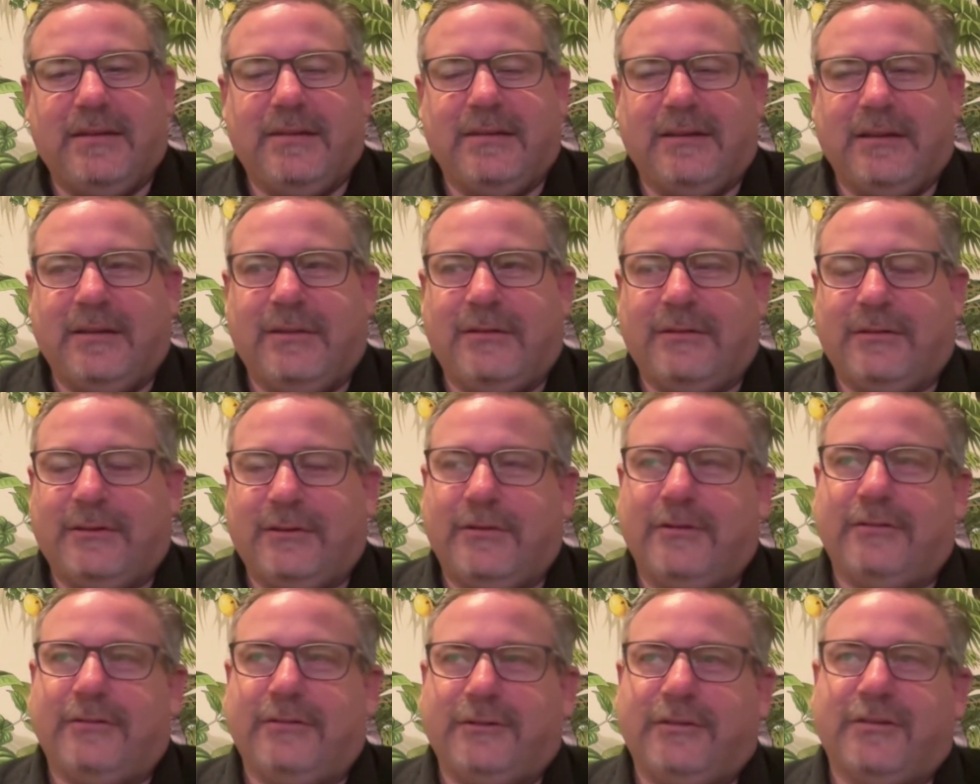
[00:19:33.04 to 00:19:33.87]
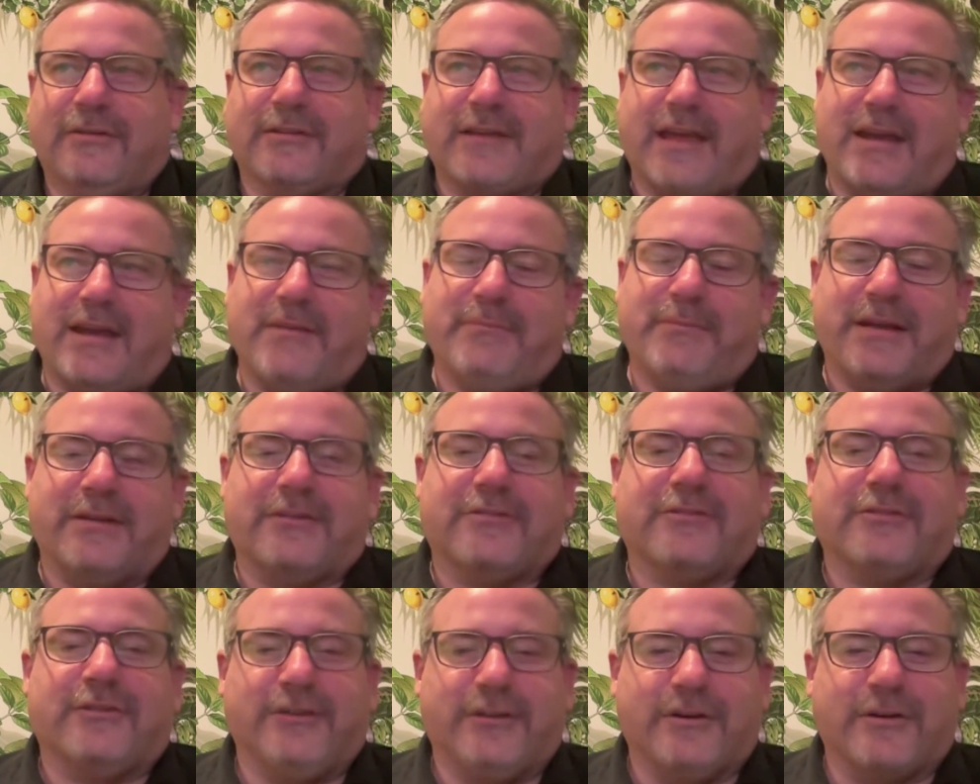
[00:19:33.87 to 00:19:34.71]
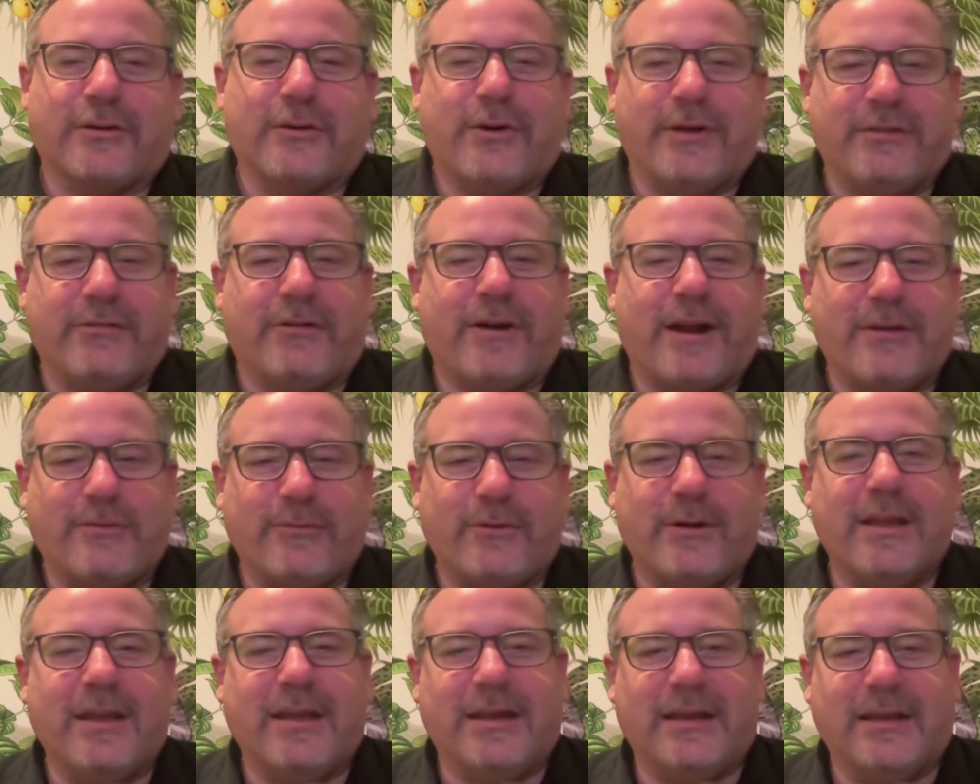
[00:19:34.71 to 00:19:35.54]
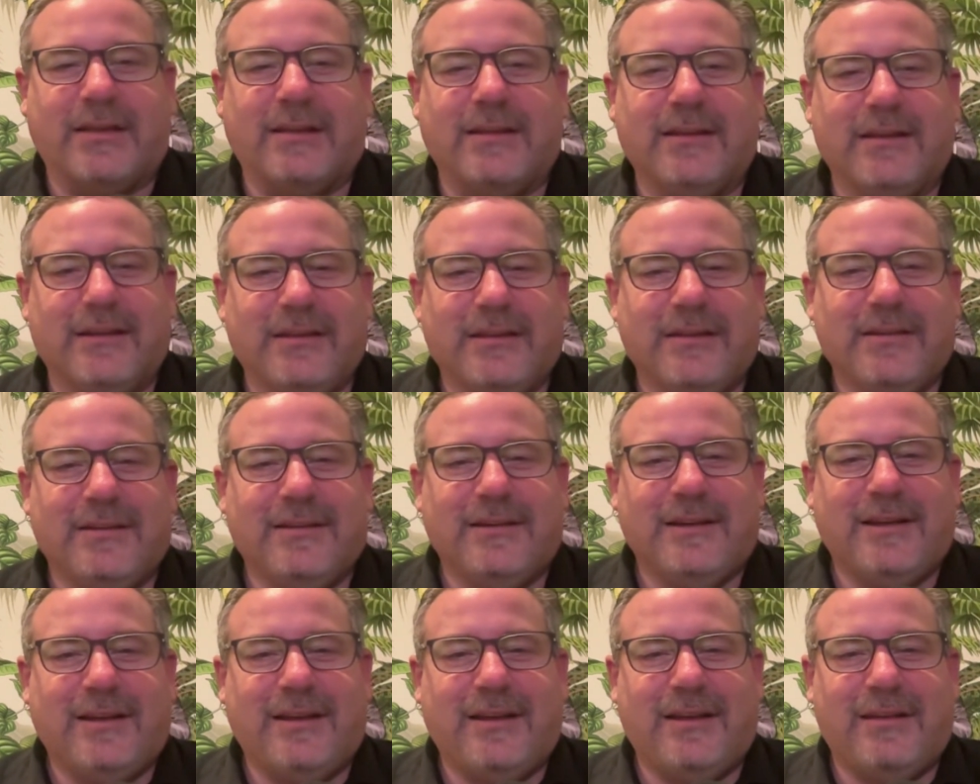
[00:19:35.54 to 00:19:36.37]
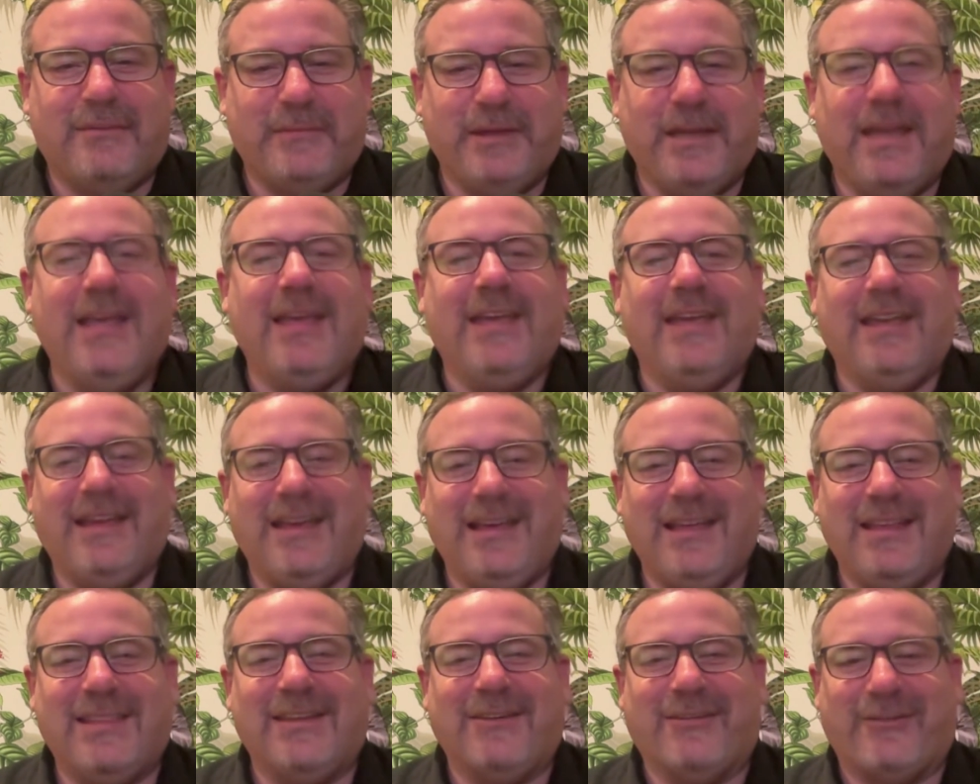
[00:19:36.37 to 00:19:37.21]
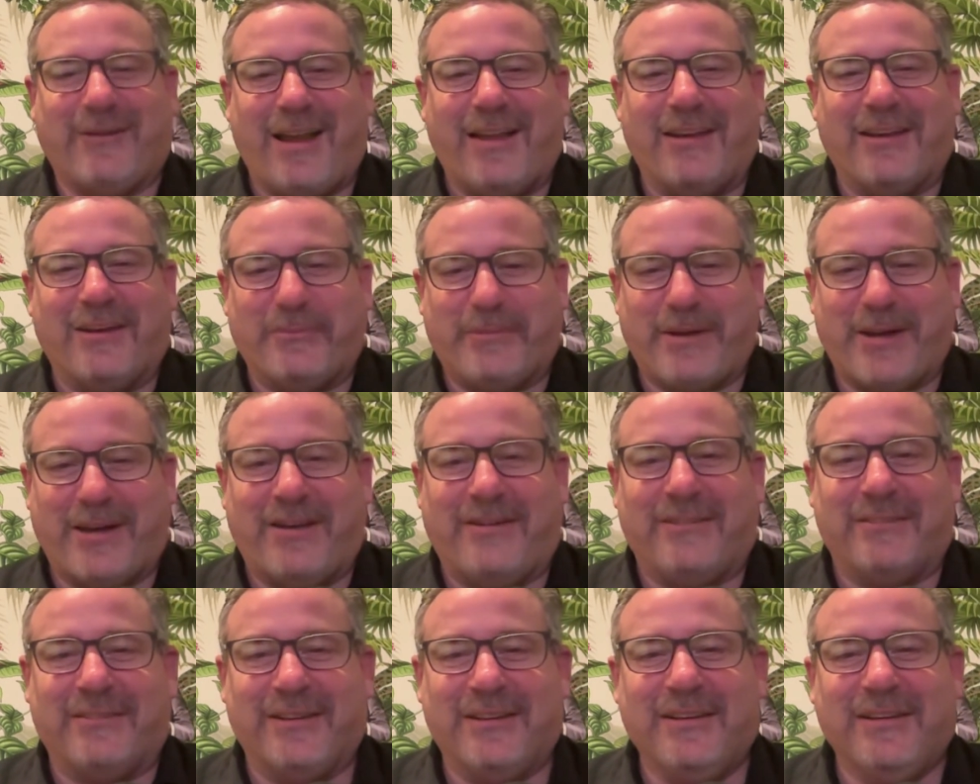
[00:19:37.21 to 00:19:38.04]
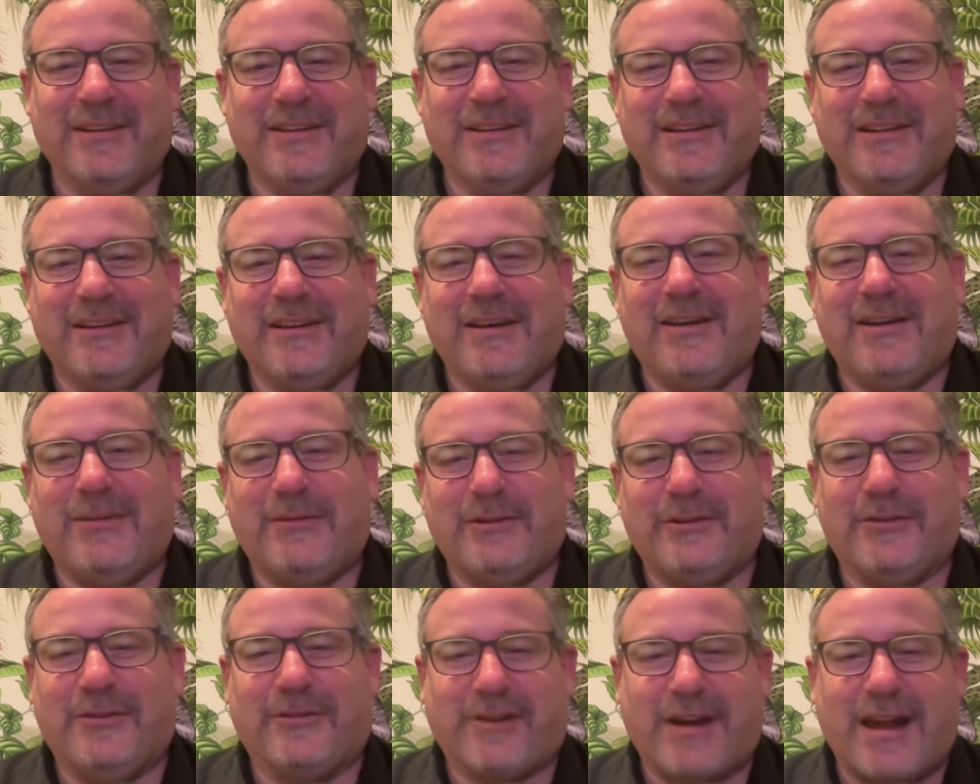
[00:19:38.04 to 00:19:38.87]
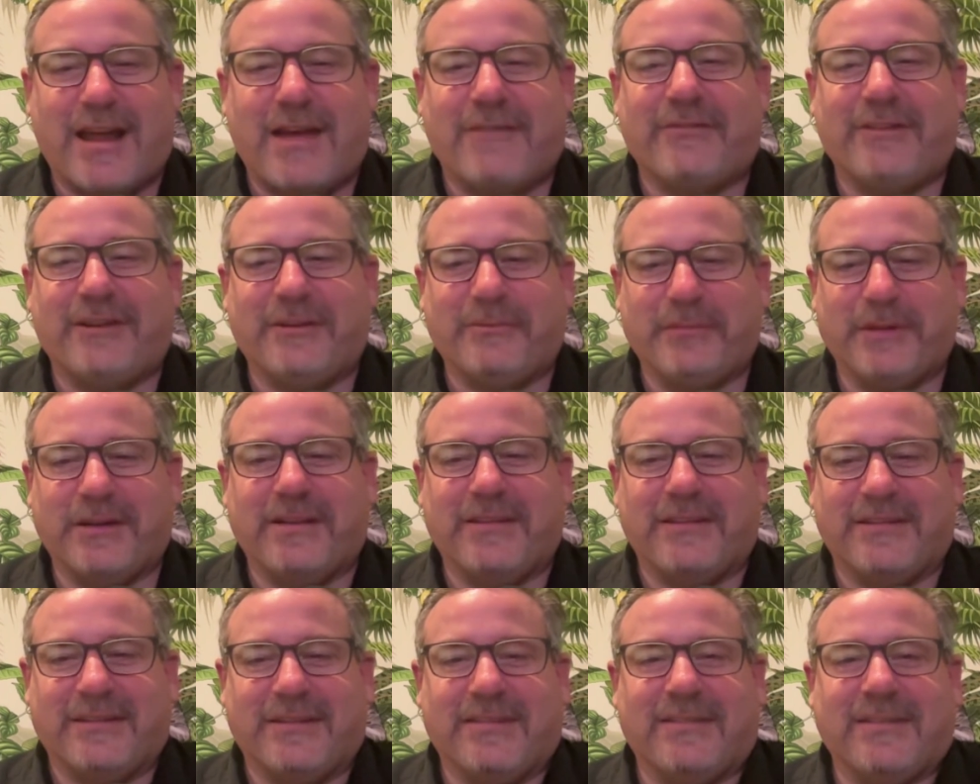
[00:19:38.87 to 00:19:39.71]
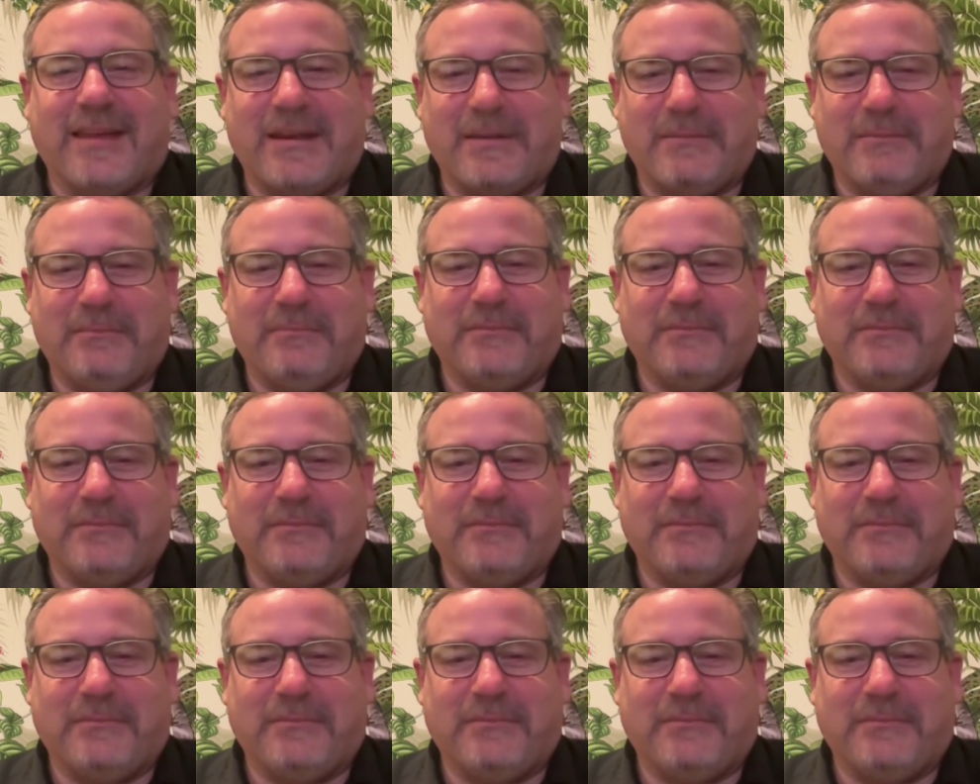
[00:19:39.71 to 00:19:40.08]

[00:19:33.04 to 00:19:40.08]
you just got to make sure you're going the right way in the roundabout when you're traveling, but it's the same